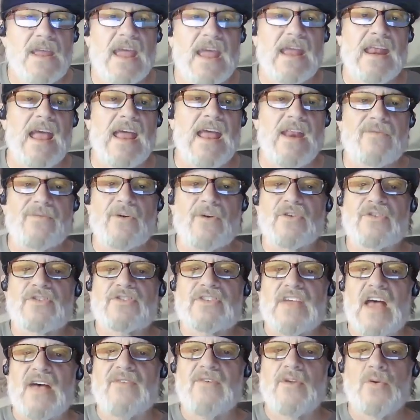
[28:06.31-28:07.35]
And, in verse
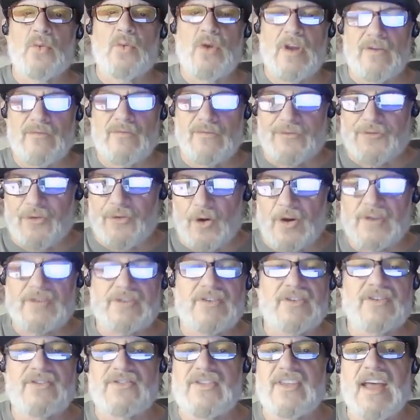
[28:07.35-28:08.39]
seven
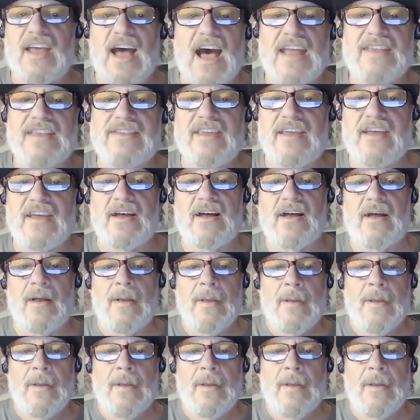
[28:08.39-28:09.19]
reinforces the idea